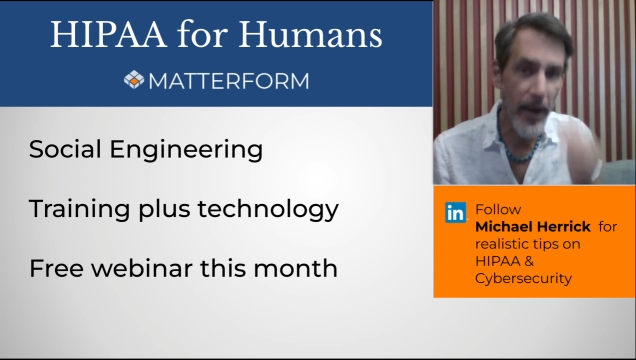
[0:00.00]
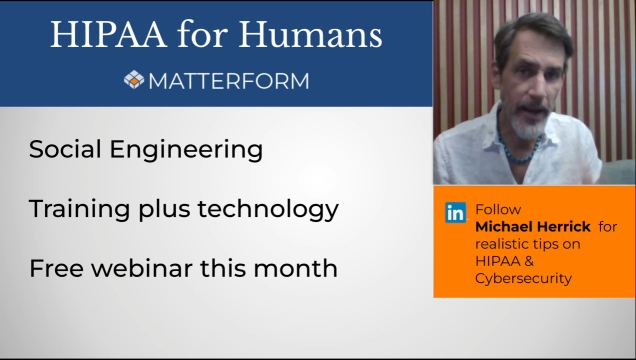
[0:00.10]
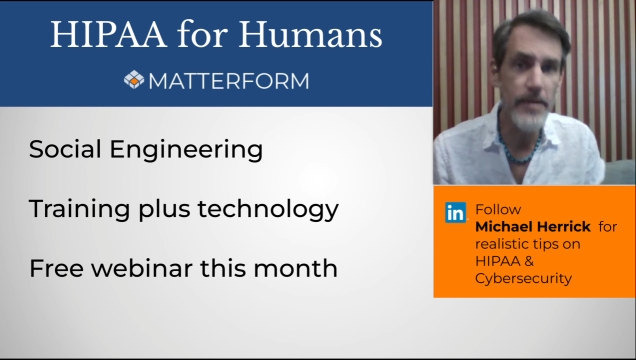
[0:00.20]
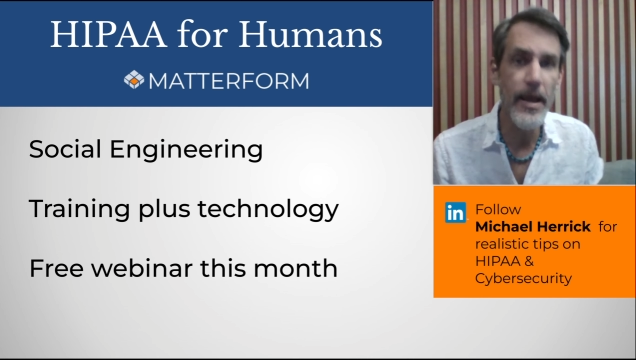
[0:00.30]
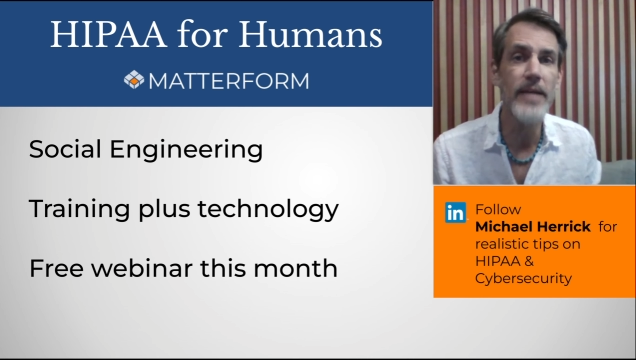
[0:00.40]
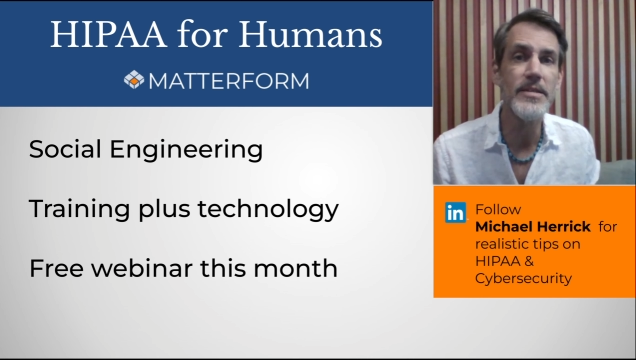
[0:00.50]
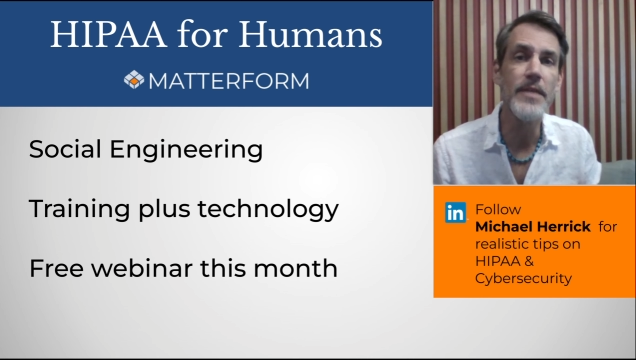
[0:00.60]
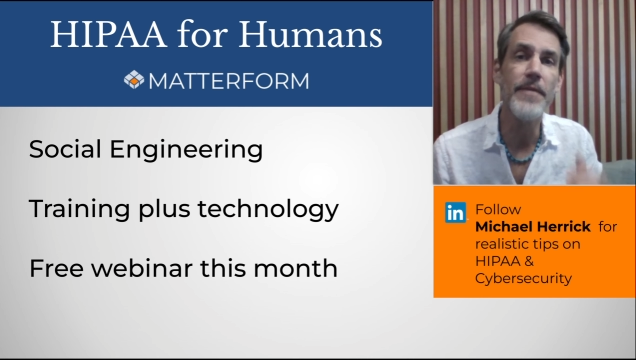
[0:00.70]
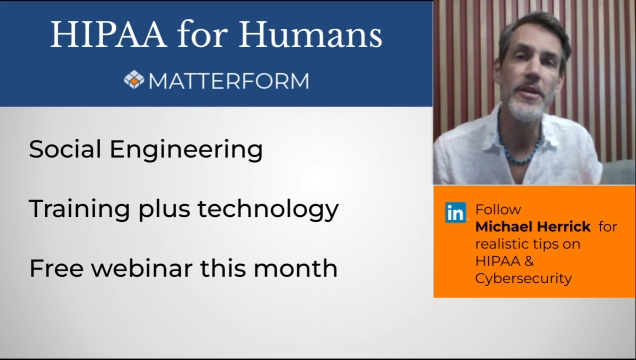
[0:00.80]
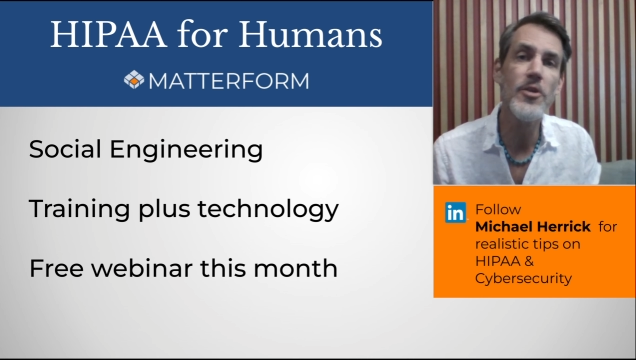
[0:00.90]

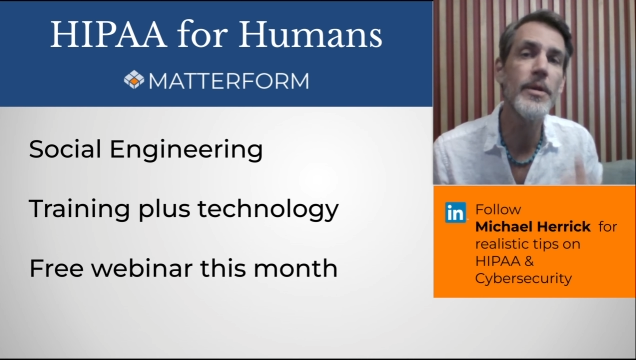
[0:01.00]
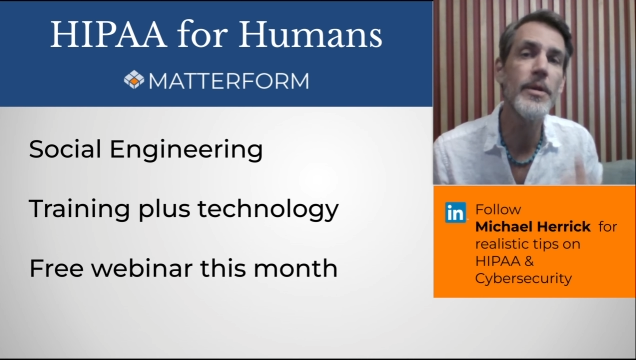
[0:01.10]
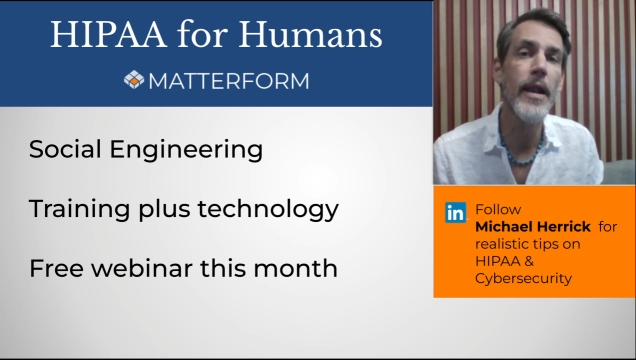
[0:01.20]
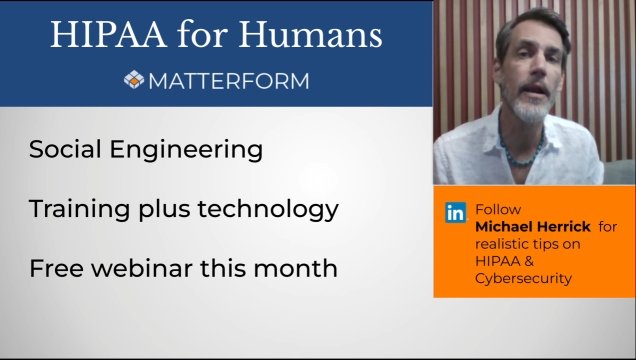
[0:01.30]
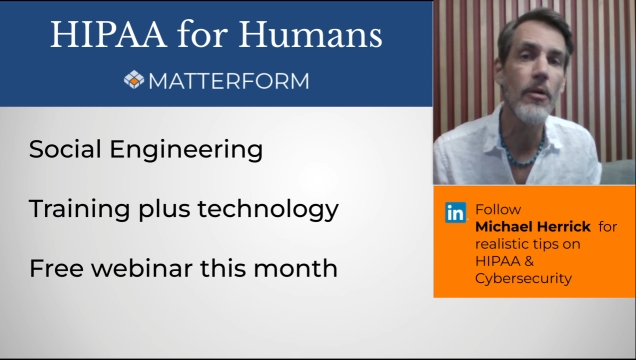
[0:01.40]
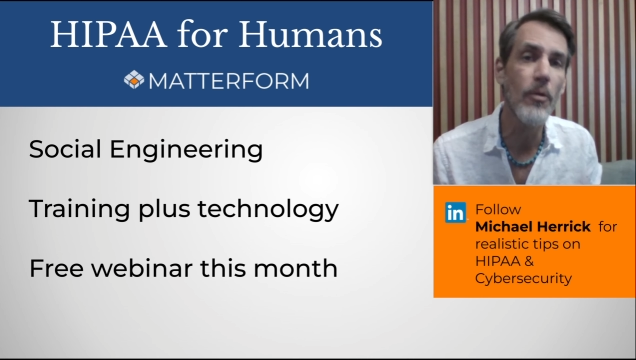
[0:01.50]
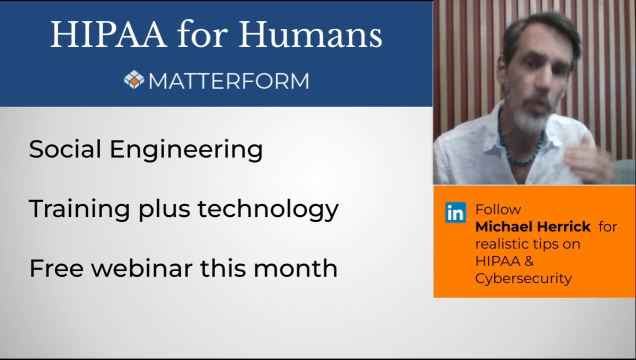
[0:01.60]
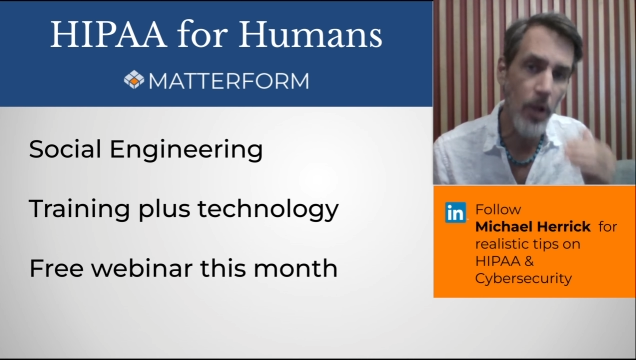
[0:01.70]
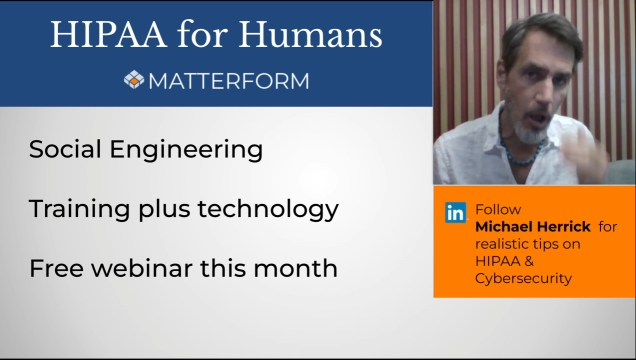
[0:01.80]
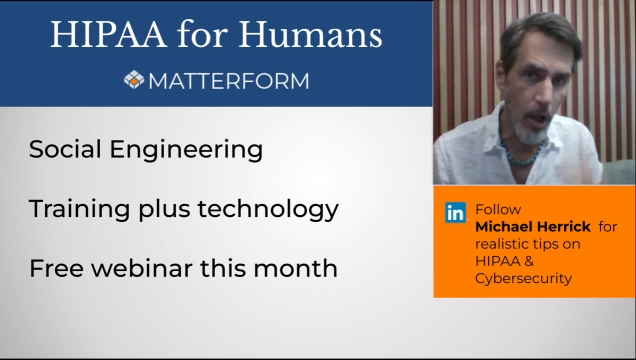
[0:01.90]
recognizing that human error
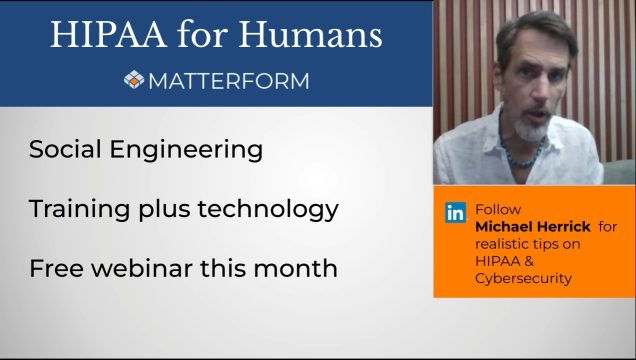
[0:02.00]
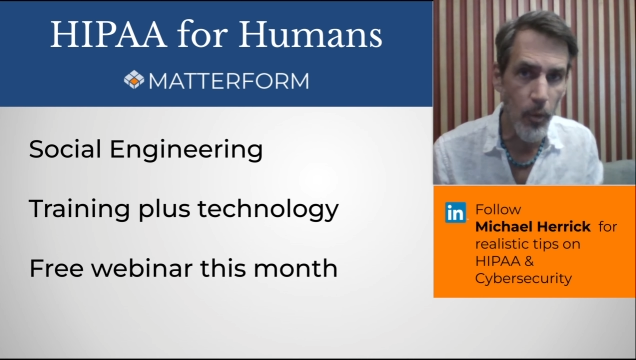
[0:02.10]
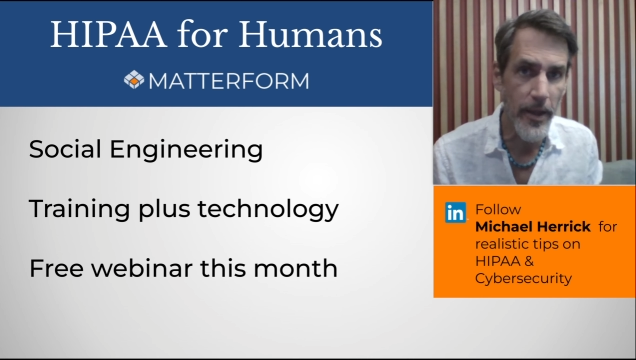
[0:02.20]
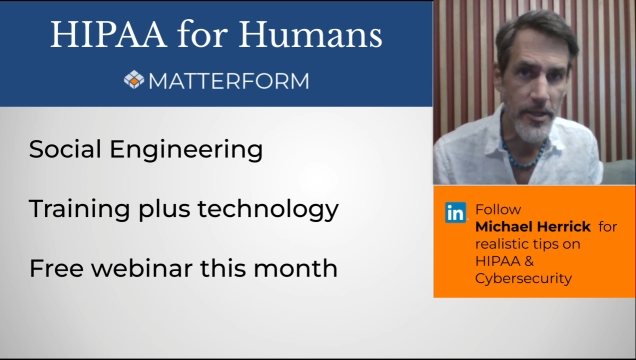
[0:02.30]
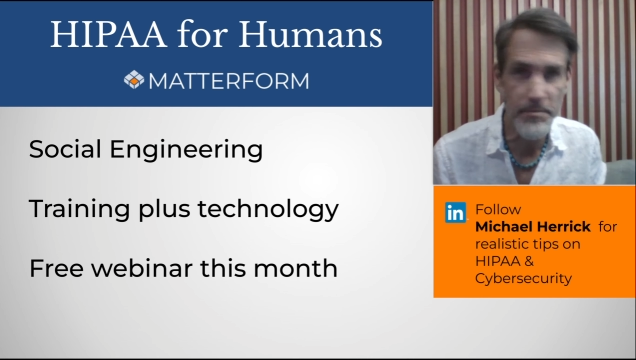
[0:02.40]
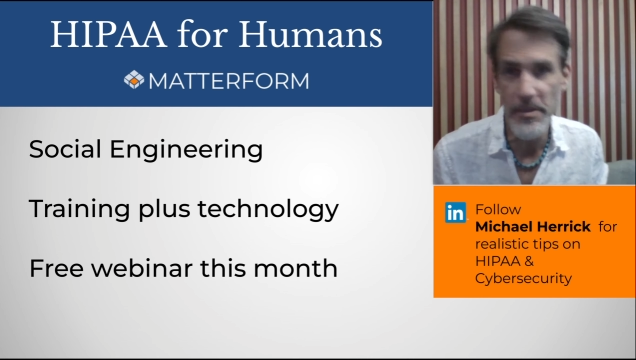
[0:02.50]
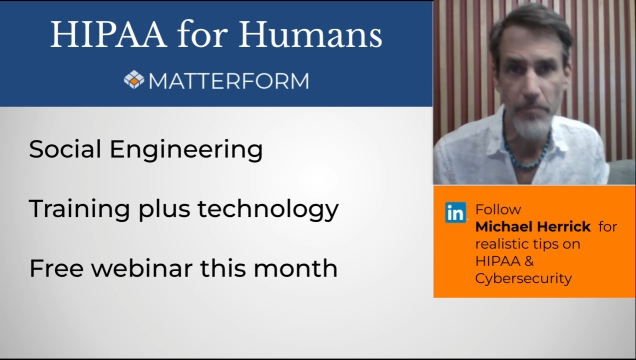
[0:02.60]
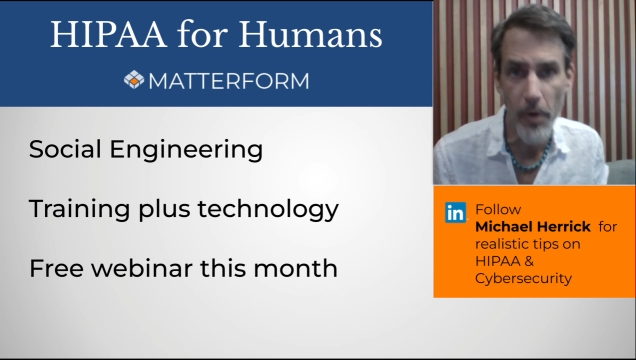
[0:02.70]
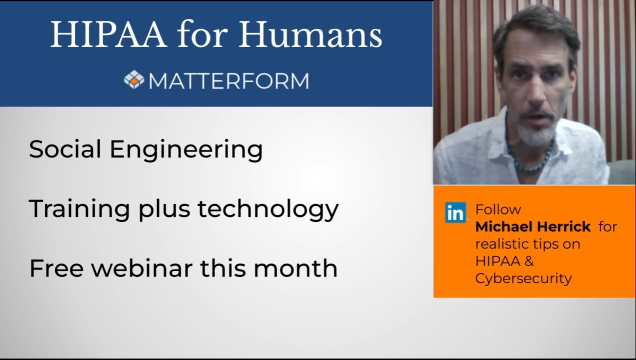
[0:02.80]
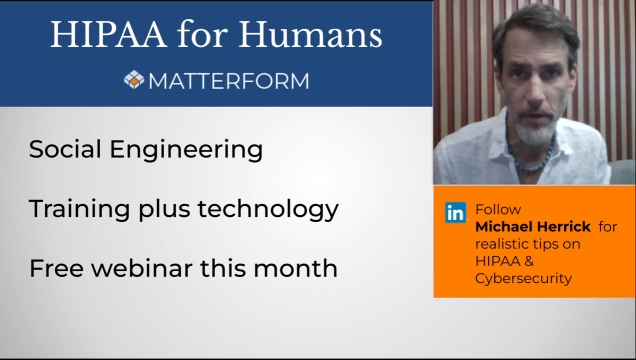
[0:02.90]
will always
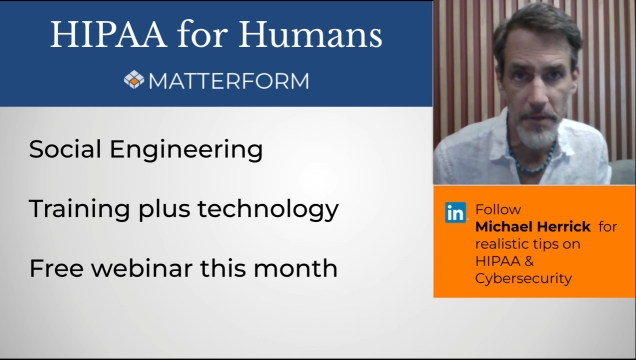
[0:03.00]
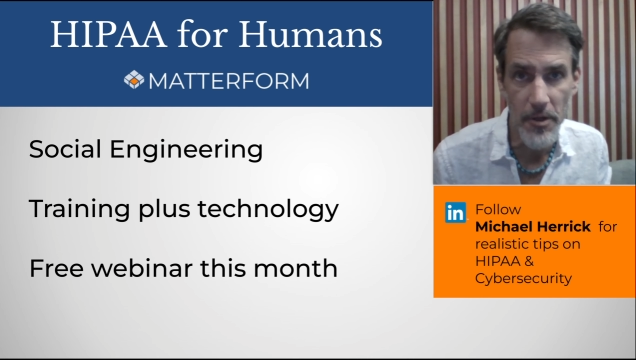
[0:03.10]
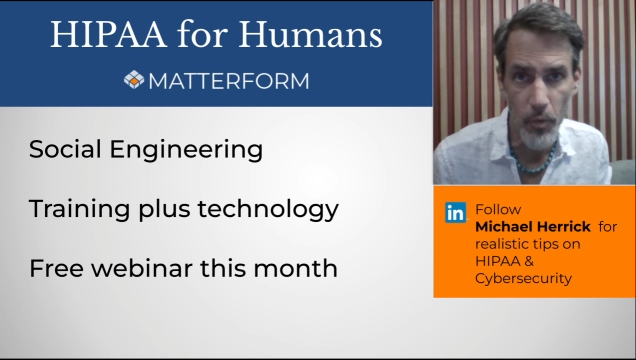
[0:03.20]
be part of